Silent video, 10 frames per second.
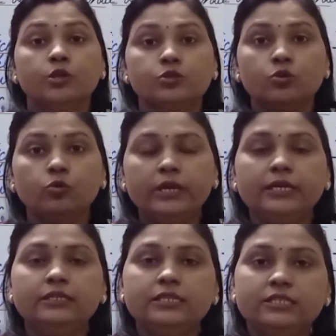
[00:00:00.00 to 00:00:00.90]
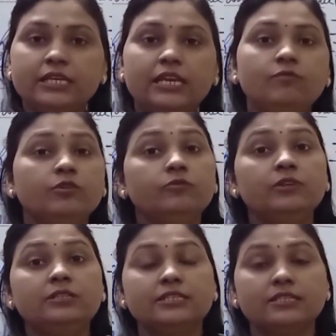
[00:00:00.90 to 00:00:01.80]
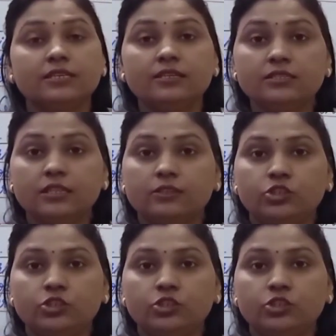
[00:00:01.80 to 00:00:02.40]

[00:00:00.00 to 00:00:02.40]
So in detail we will discuss the